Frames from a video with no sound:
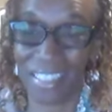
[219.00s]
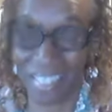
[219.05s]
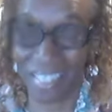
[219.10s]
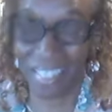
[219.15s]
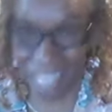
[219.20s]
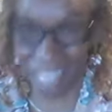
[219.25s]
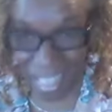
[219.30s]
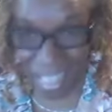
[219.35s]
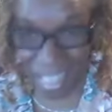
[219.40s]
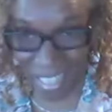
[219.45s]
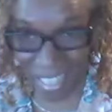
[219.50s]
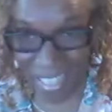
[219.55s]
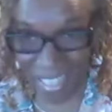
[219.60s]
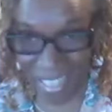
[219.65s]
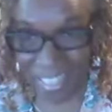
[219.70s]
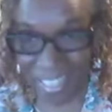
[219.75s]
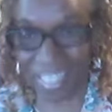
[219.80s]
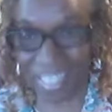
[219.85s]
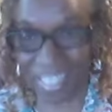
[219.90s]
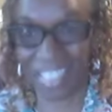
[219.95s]

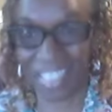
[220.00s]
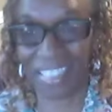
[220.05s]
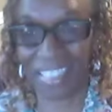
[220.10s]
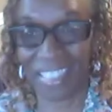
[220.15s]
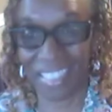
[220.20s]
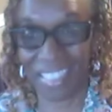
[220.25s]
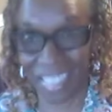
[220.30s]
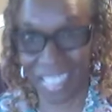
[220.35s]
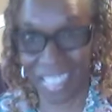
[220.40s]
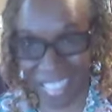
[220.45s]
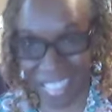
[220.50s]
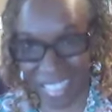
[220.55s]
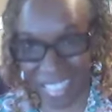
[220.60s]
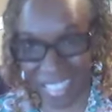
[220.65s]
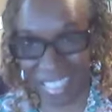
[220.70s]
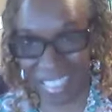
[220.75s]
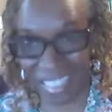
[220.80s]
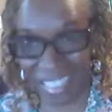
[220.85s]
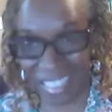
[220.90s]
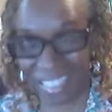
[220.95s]
9, and
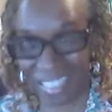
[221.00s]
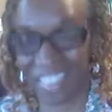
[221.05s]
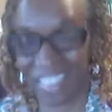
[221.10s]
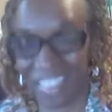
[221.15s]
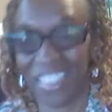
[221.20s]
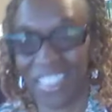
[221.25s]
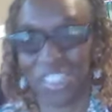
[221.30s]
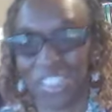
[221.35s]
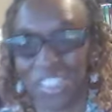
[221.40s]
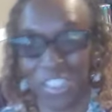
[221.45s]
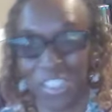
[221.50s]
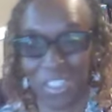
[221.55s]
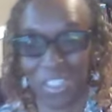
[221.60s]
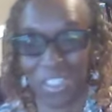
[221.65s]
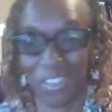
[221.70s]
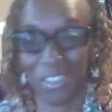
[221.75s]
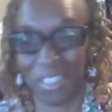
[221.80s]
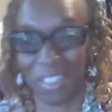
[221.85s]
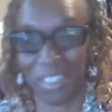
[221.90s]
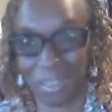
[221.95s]
10. This
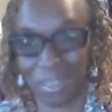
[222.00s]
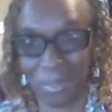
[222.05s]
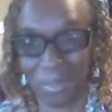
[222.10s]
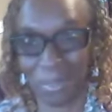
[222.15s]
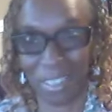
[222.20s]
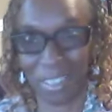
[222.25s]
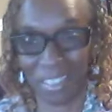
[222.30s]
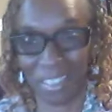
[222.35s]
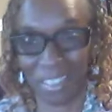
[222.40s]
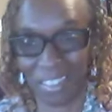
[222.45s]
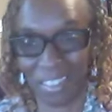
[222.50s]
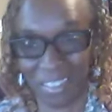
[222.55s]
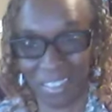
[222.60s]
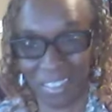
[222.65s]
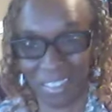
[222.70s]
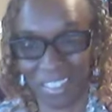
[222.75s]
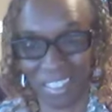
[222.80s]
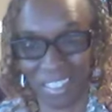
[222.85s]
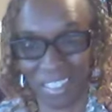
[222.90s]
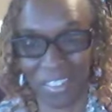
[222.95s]
year they'll be,
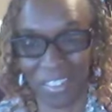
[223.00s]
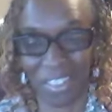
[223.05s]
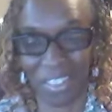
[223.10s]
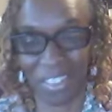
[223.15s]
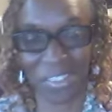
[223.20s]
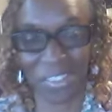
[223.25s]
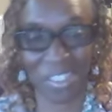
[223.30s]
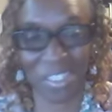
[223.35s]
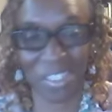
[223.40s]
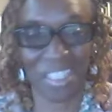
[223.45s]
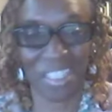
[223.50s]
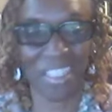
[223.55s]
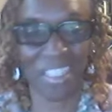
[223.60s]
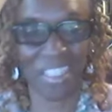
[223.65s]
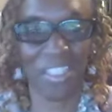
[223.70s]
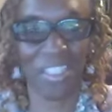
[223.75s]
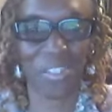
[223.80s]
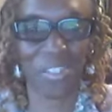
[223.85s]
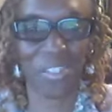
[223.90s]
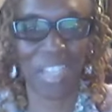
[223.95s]
those
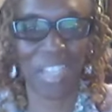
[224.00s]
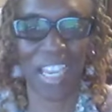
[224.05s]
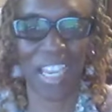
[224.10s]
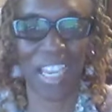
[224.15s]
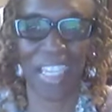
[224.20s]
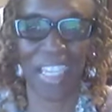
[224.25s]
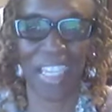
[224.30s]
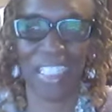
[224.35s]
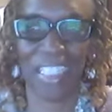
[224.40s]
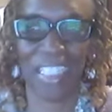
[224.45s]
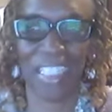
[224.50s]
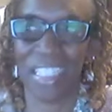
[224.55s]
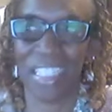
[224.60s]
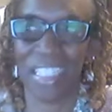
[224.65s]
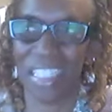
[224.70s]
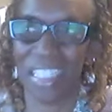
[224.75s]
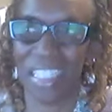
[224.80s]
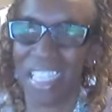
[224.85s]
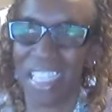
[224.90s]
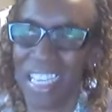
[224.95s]

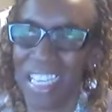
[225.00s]
ages.